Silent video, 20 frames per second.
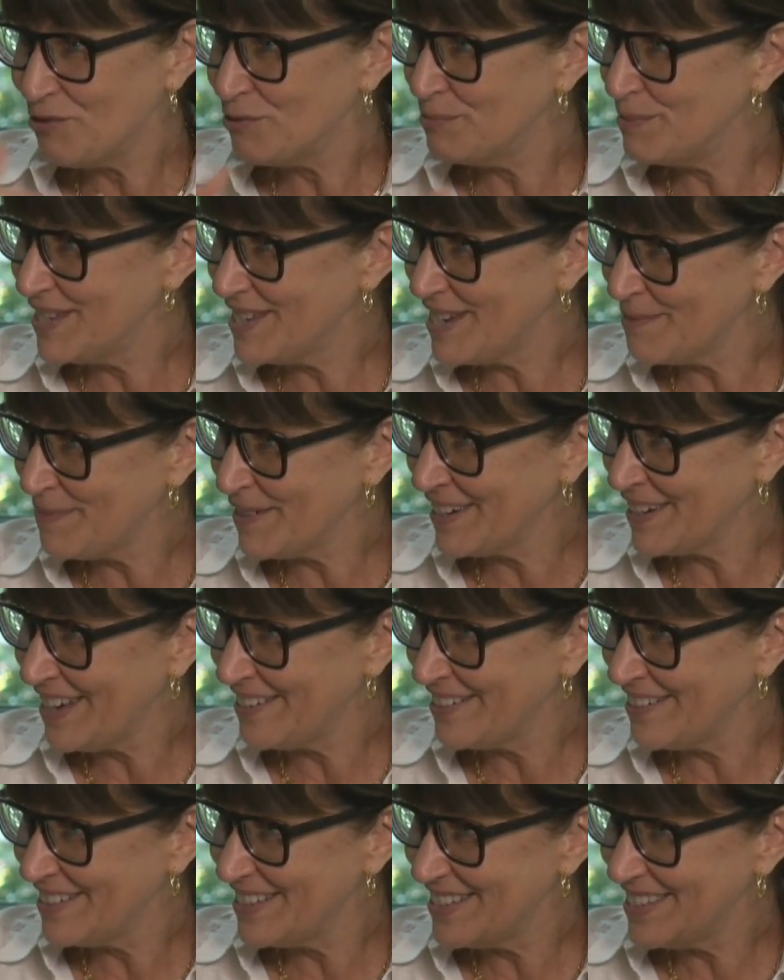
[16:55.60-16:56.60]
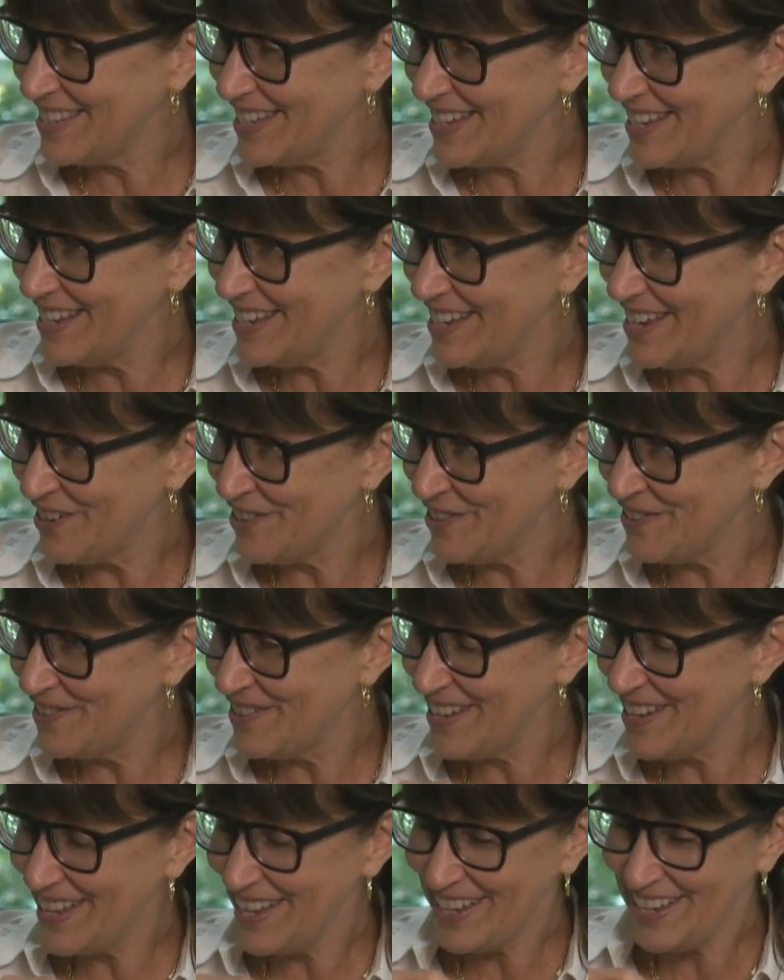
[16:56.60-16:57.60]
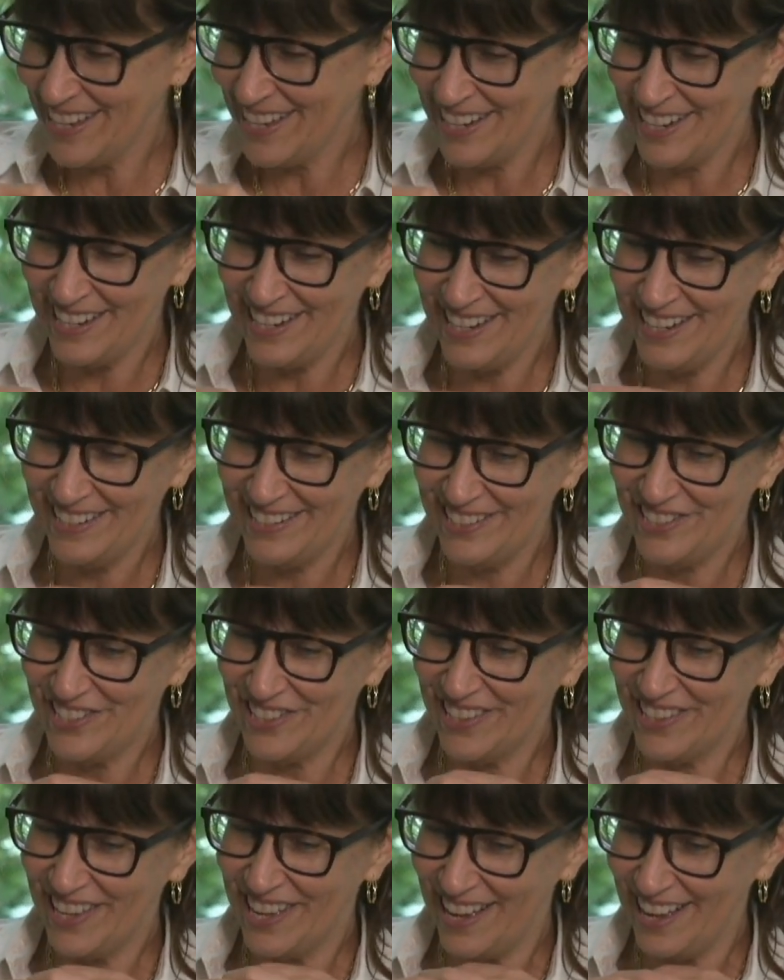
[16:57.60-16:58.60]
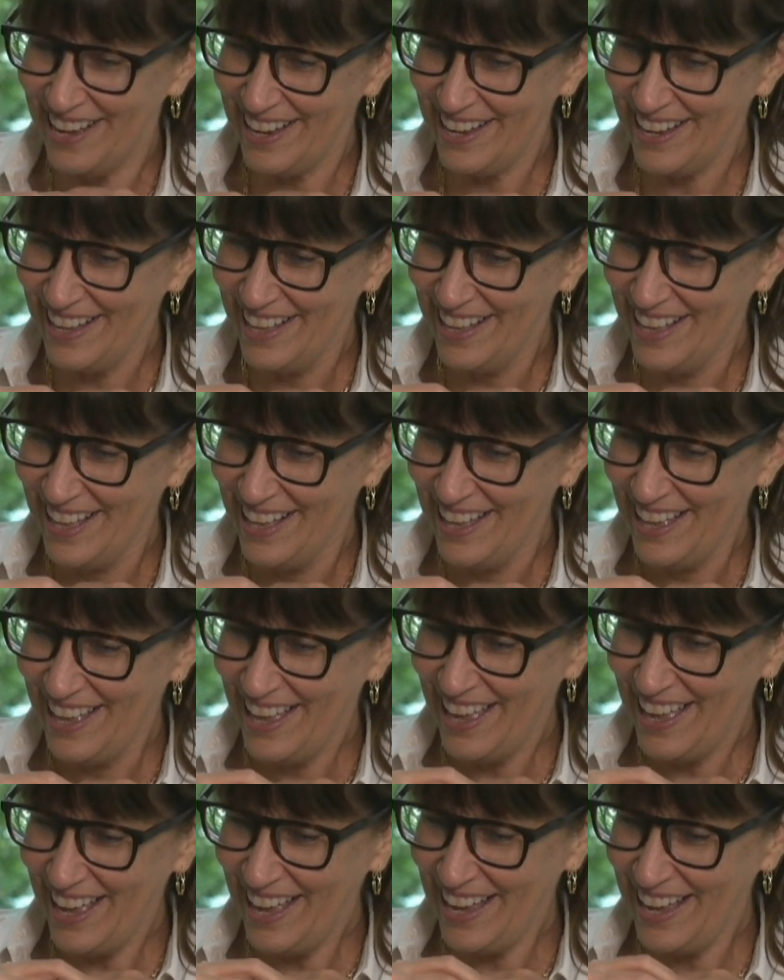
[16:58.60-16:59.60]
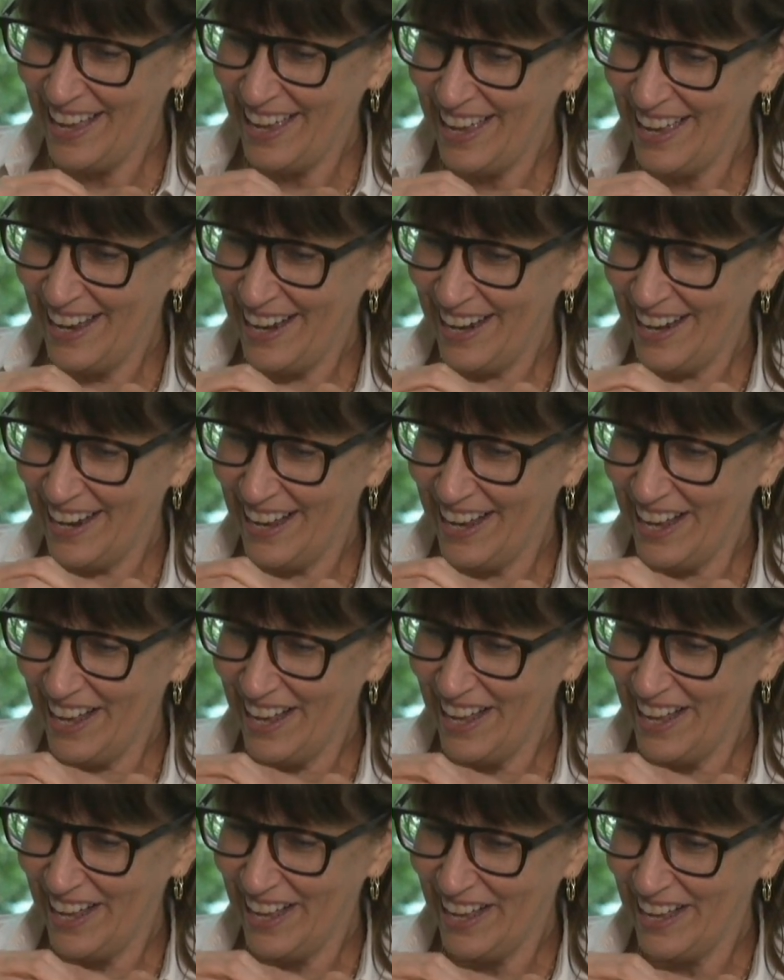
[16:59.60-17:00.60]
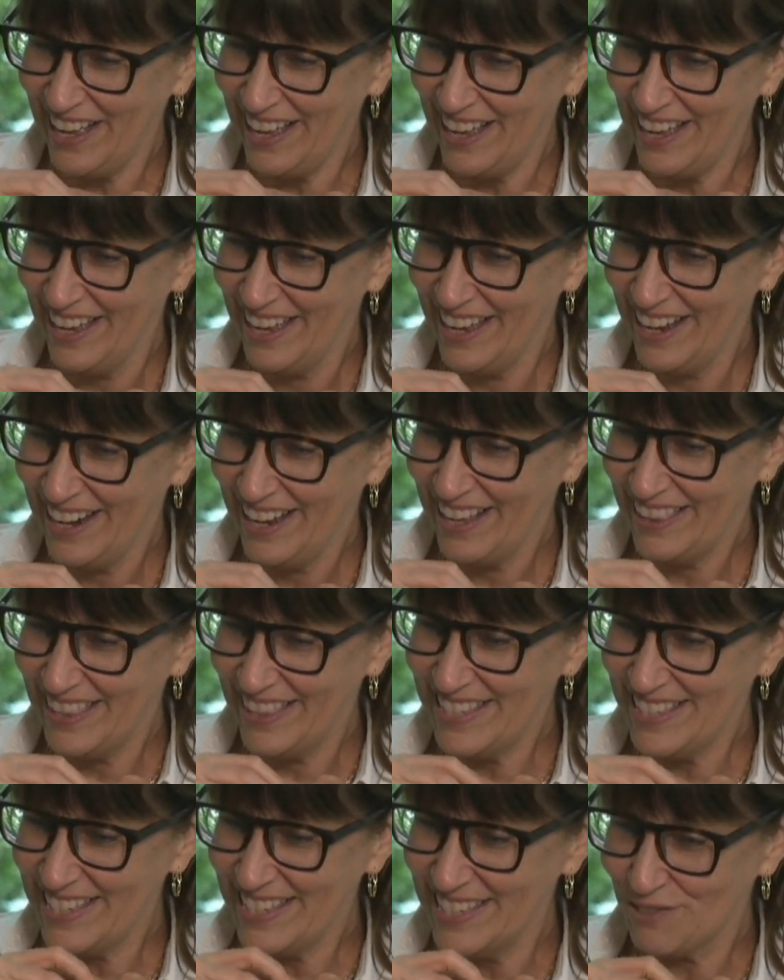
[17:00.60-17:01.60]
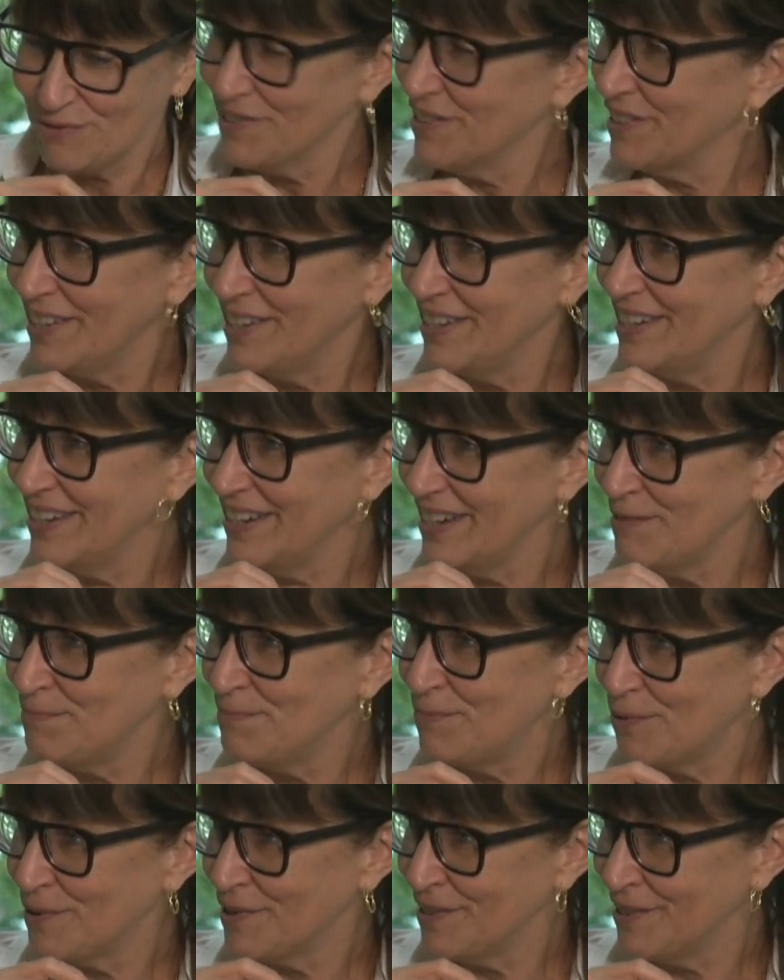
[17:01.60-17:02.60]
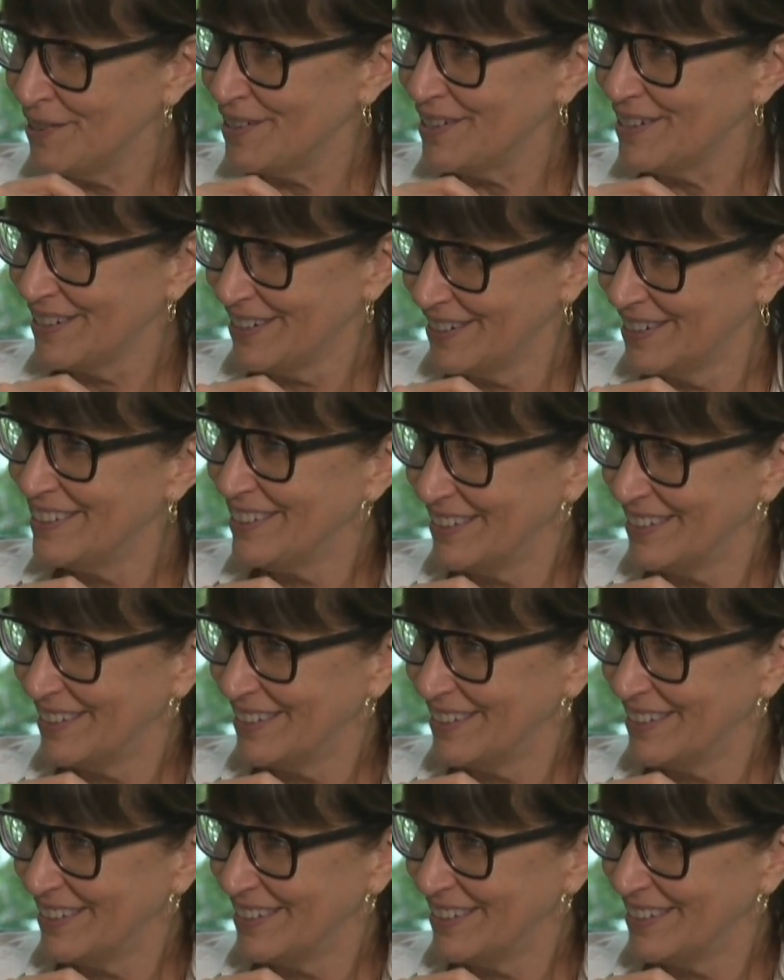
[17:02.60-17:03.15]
I will be stepping down as CEO in July. And this is a really important